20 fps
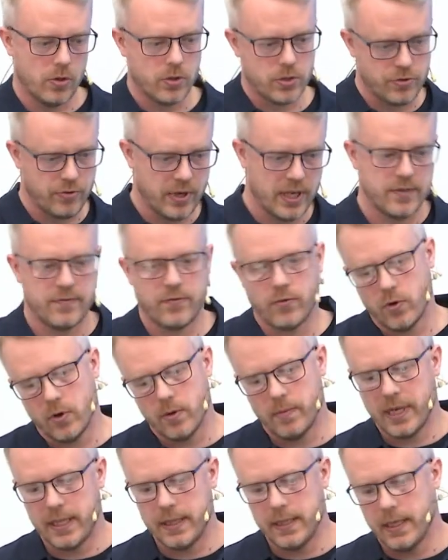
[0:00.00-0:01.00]

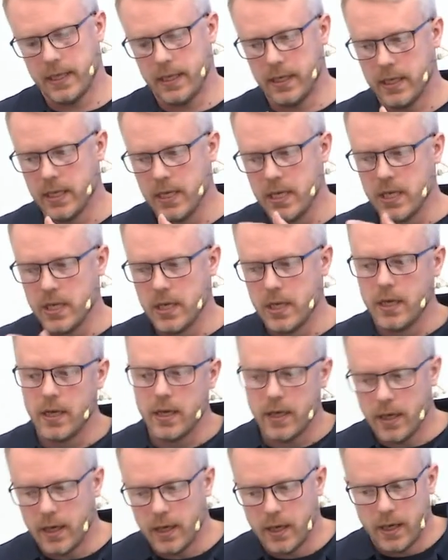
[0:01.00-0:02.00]
transform, and then
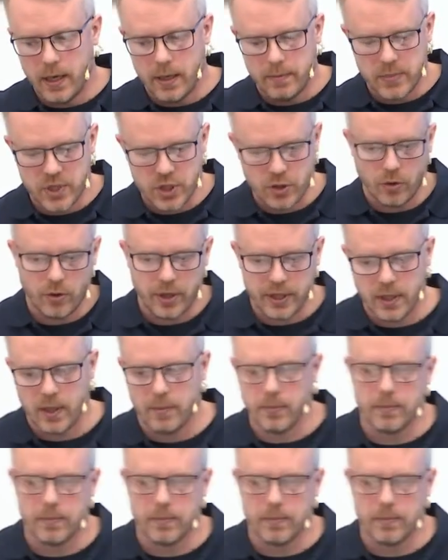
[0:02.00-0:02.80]
store it up